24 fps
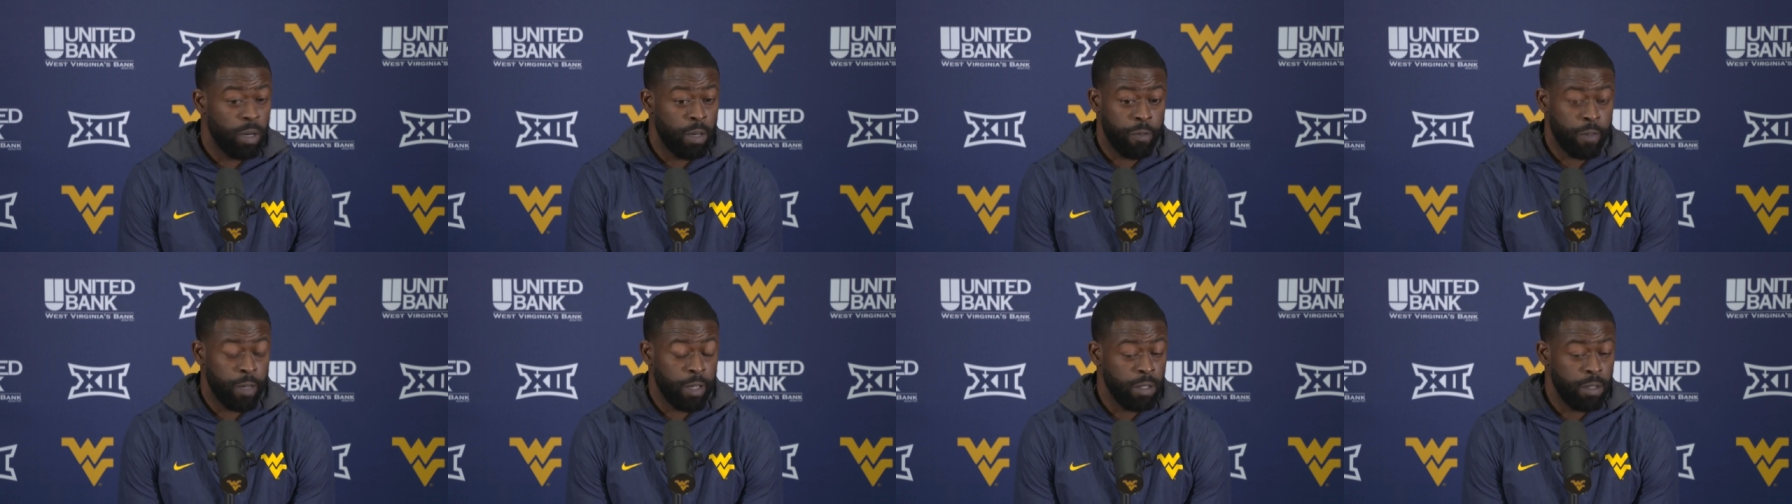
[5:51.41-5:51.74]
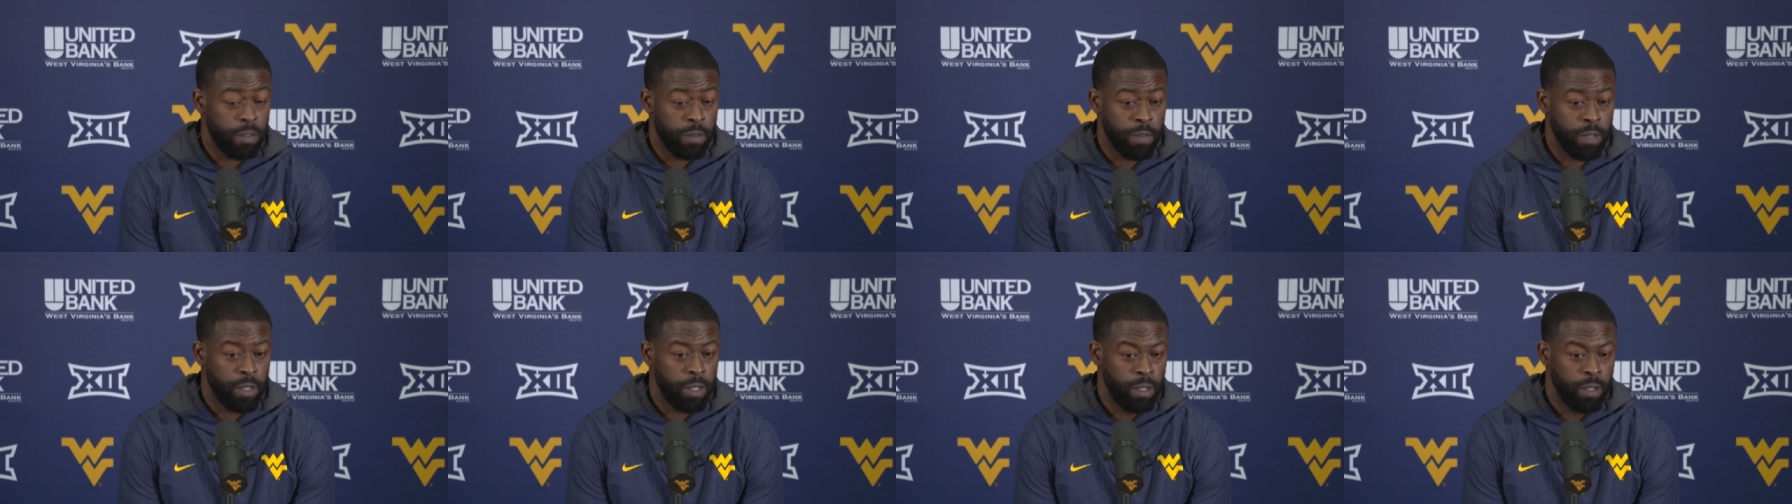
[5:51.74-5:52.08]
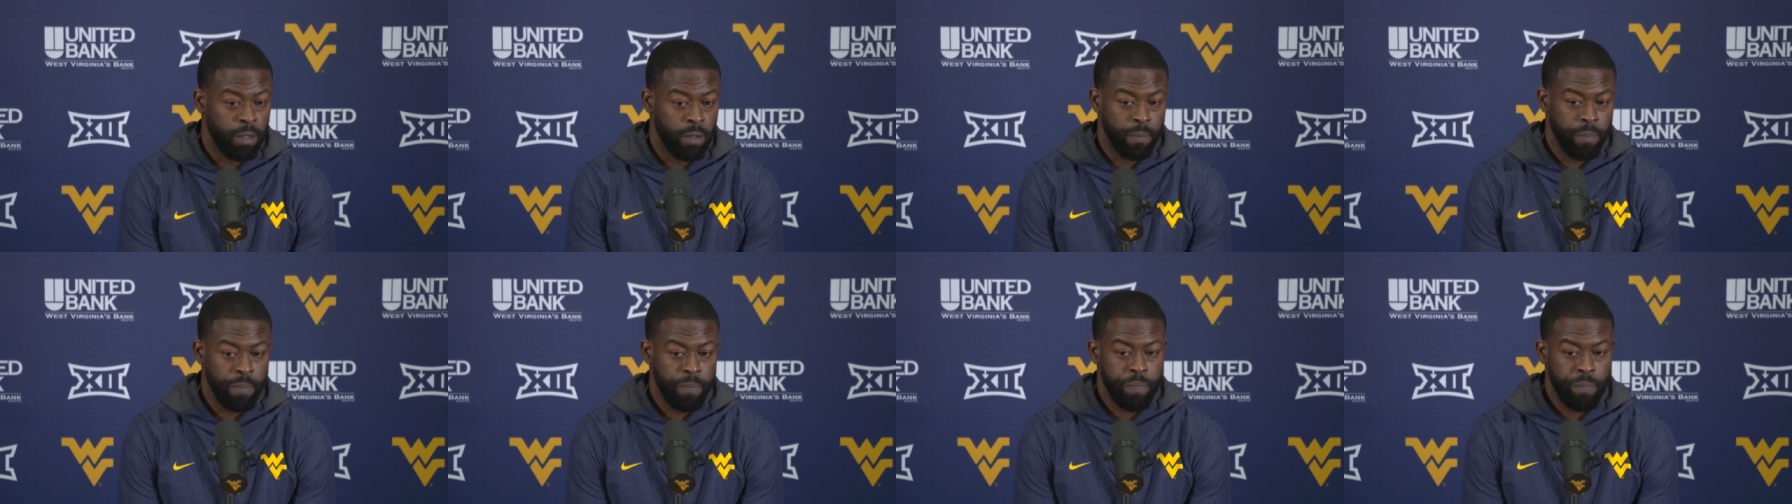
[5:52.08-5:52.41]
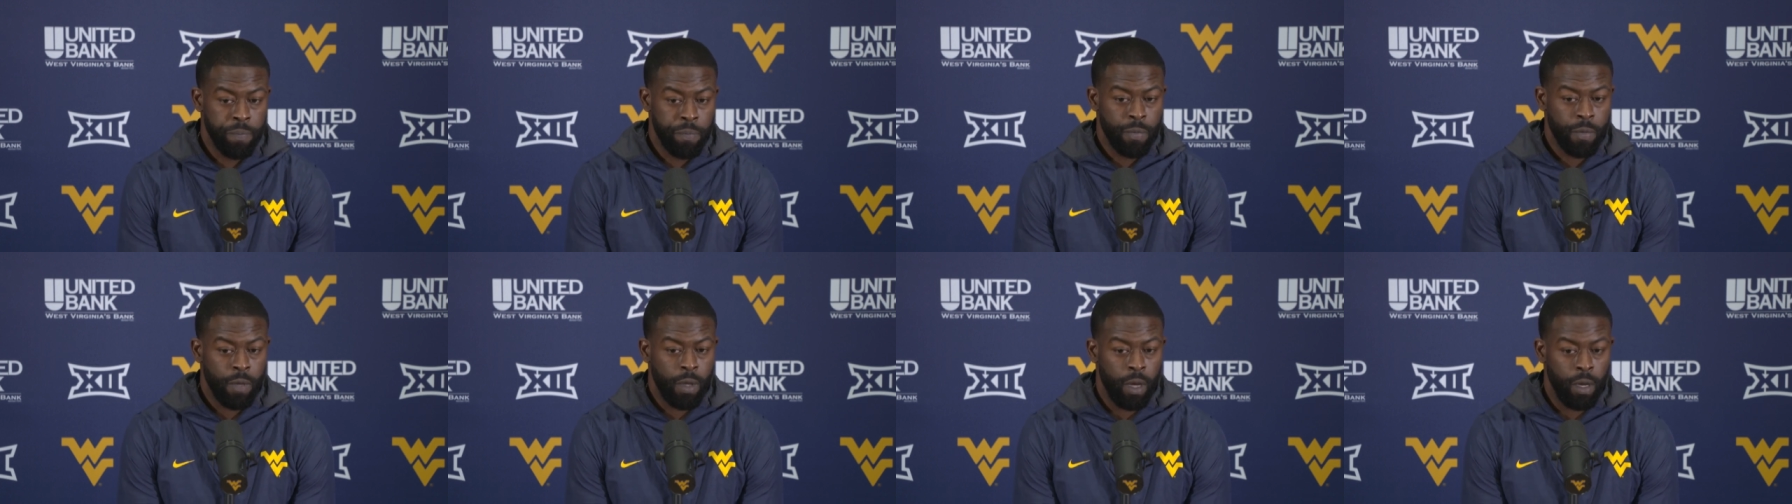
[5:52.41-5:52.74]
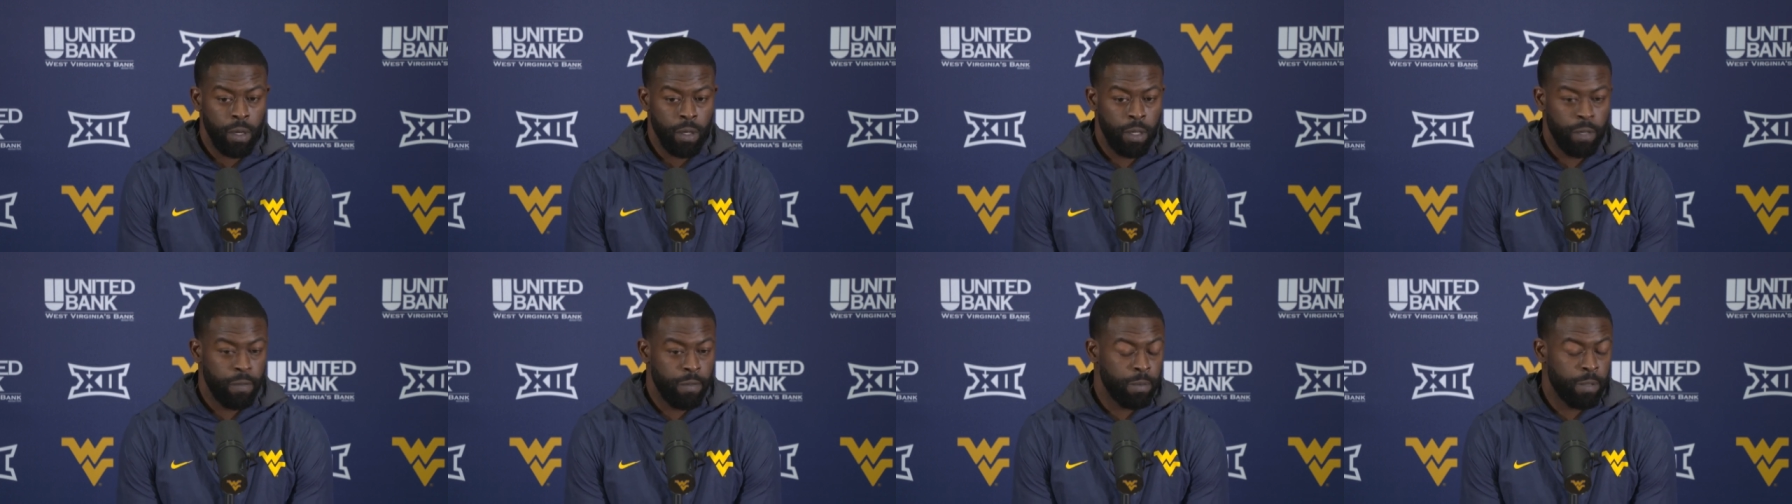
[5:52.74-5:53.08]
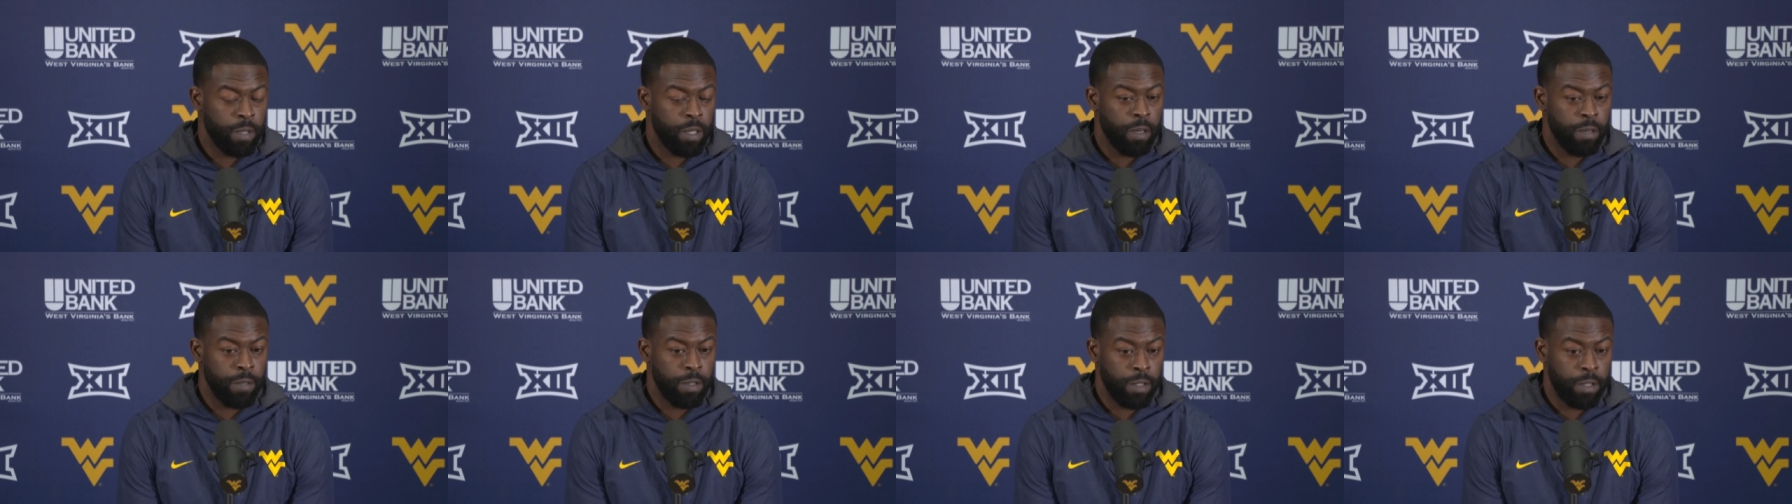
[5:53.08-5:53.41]
offensively and give
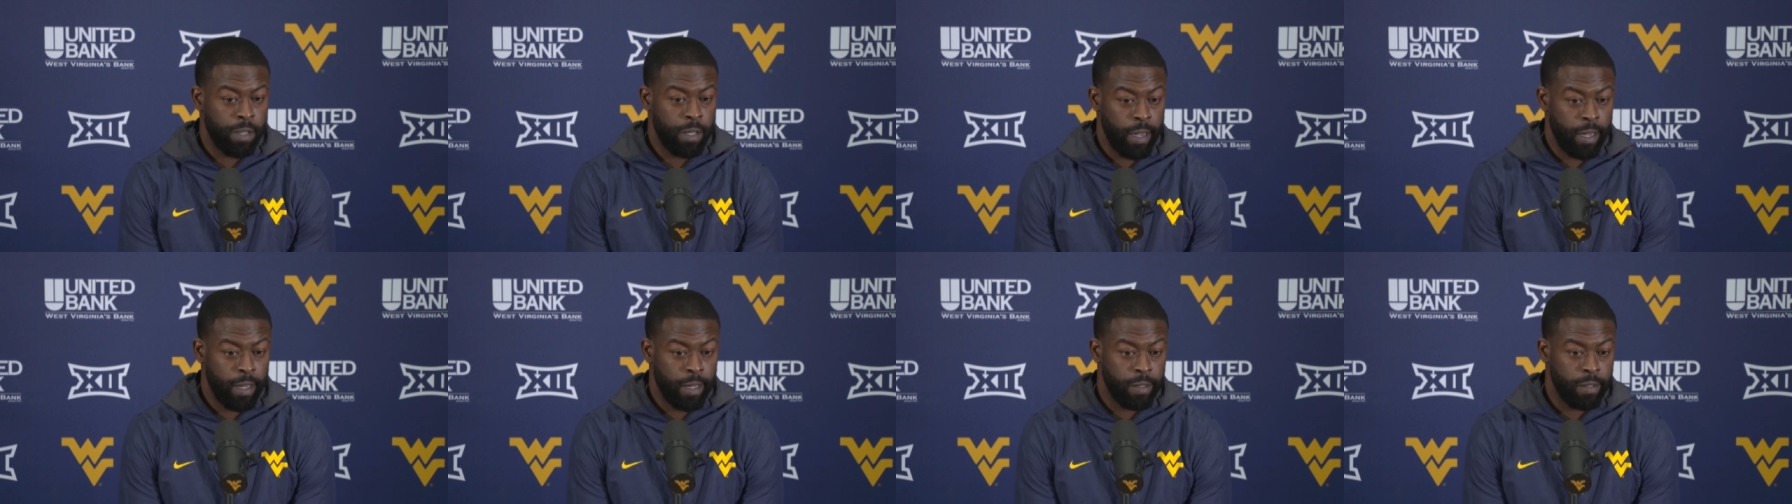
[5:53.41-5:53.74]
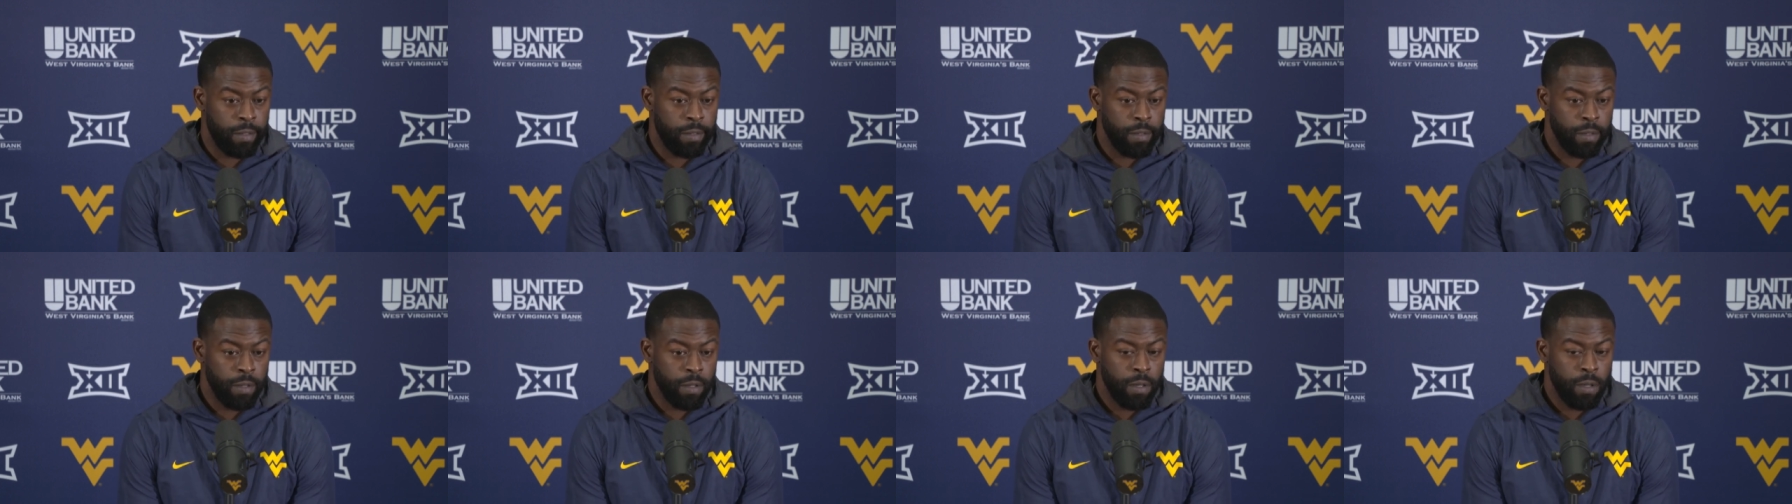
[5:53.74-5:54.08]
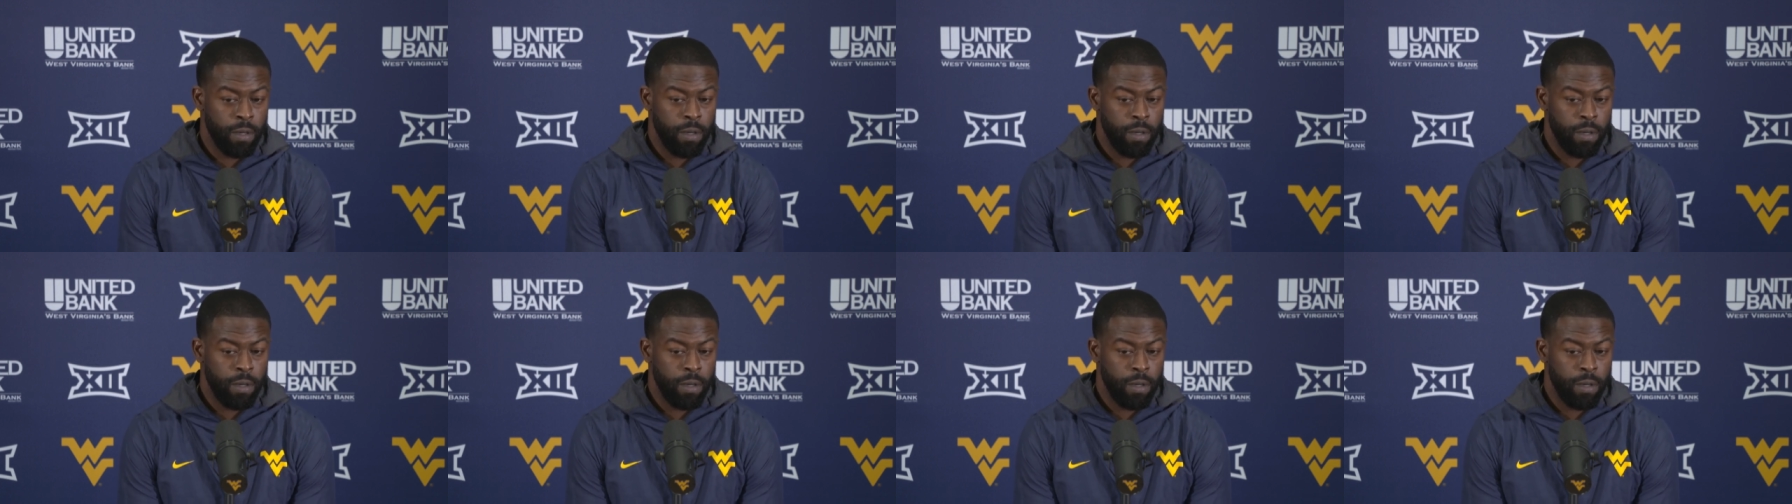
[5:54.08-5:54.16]
themselves a chance.